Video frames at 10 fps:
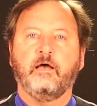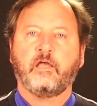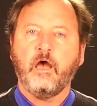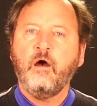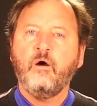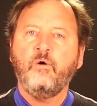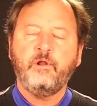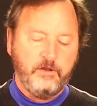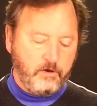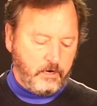code,
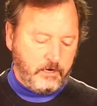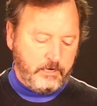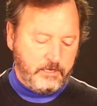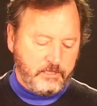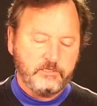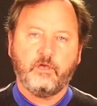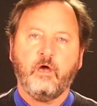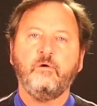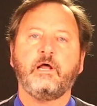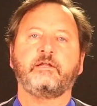and you're going to need this
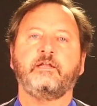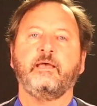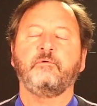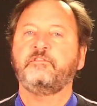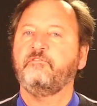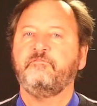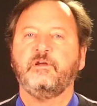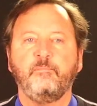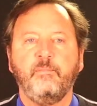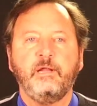codon table at the
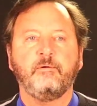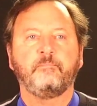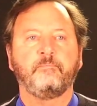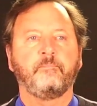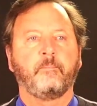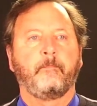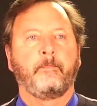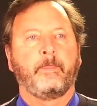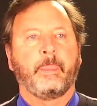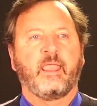very minimum.
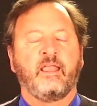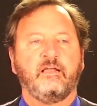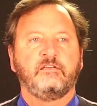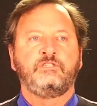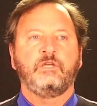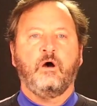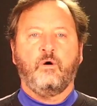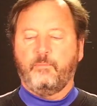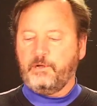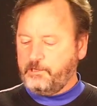
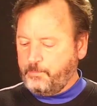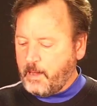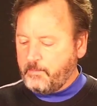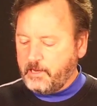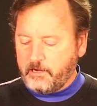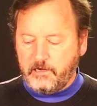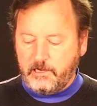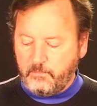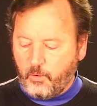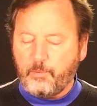So, but you're probably going to
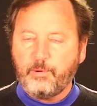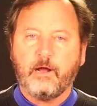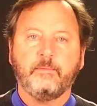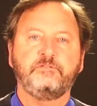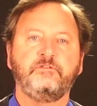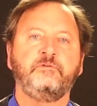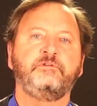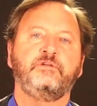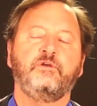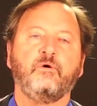need more props too
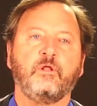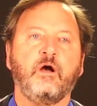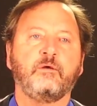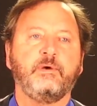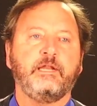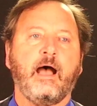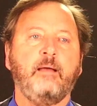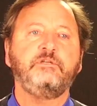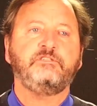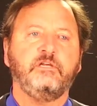as you go along. But
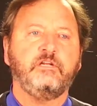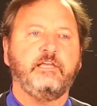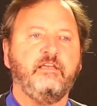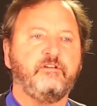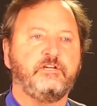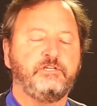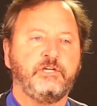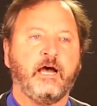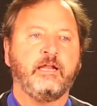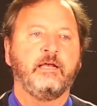I'm just going to give it a
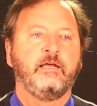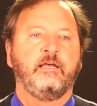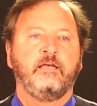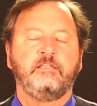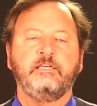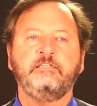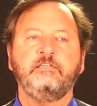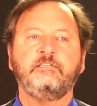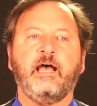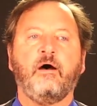shot. This
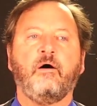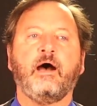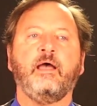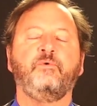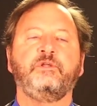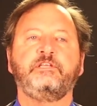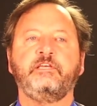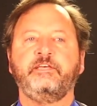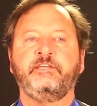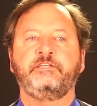is how I would
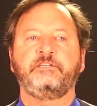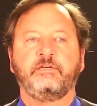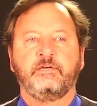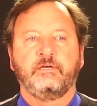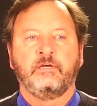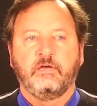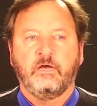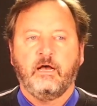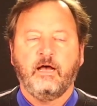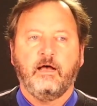teach
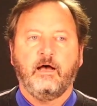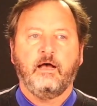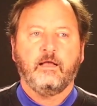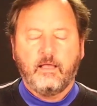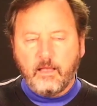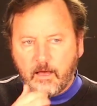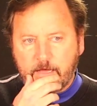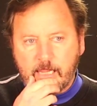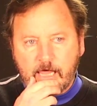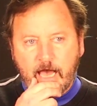a
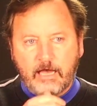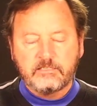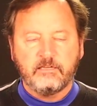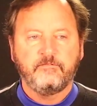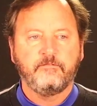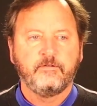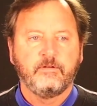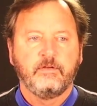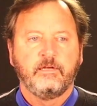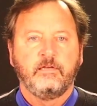class of
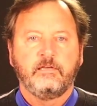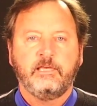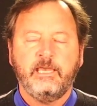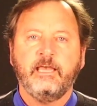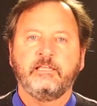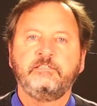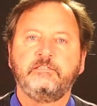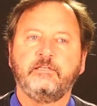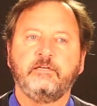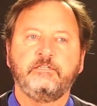
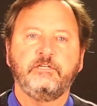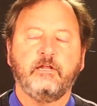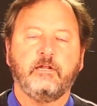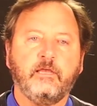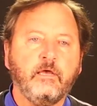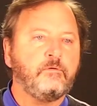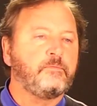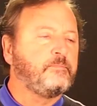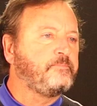kids the genetic code,